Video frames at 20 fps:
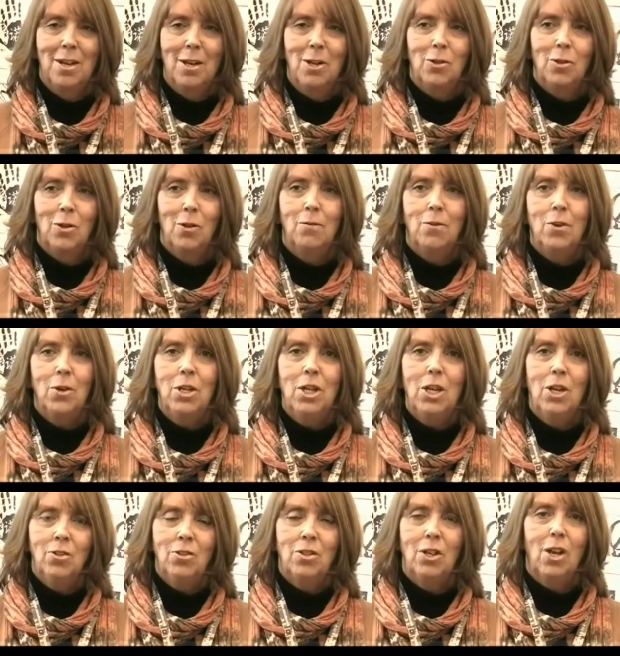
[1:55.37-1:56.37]
So a few
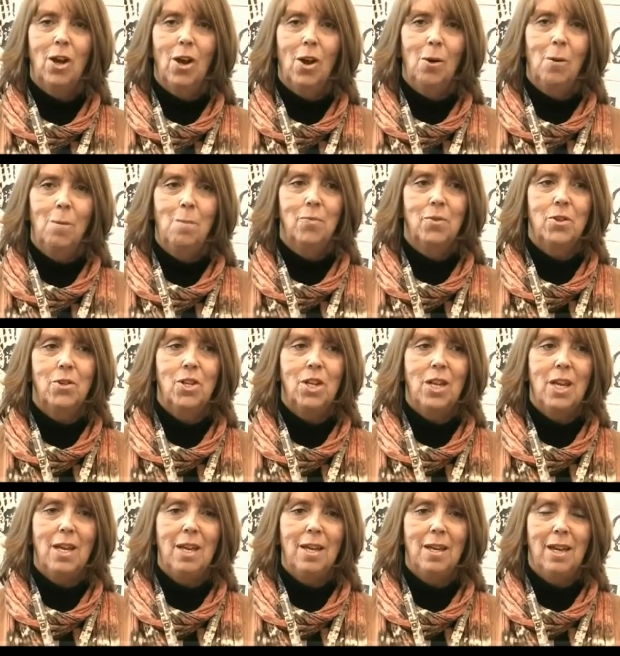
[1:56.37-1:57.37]
years ago,
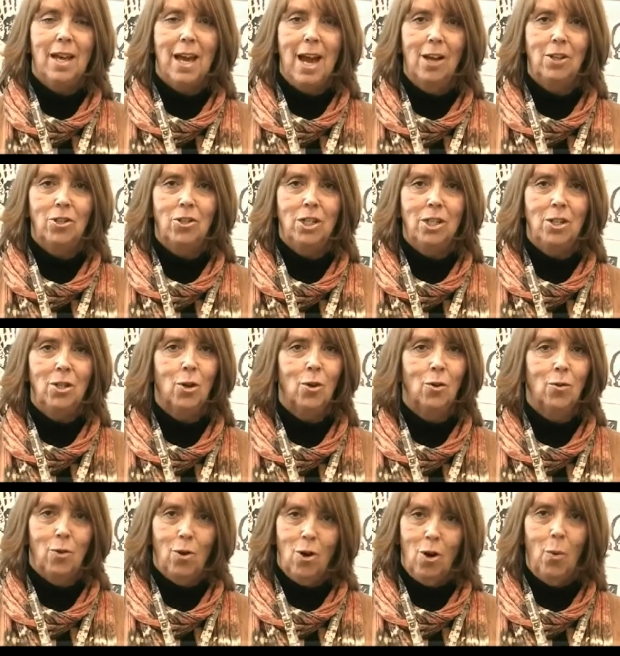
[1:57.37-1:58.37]
she cashed in her
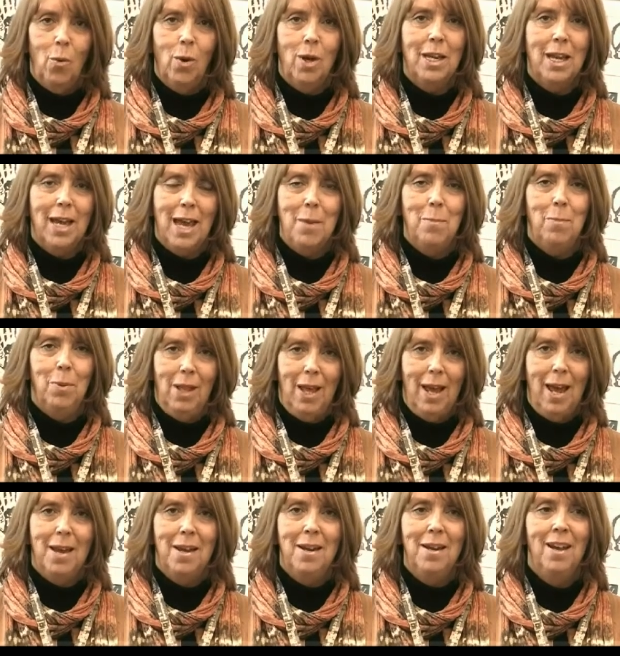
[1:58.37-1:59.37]
401k
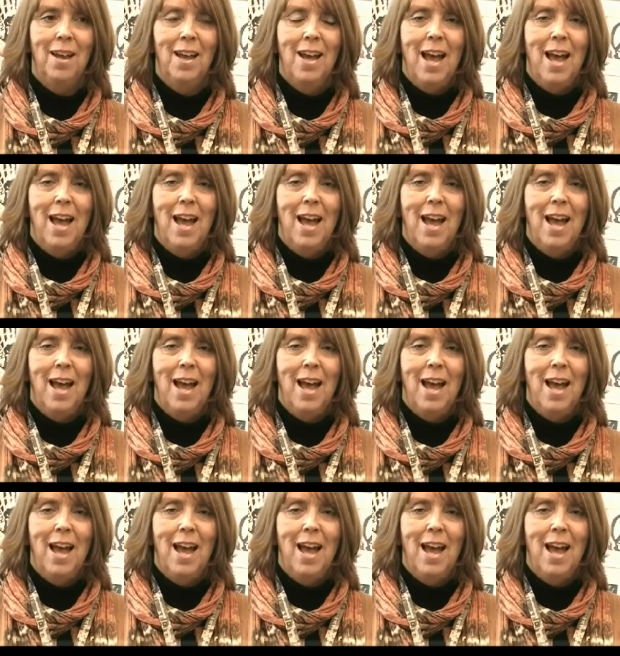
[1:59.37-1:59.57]
plan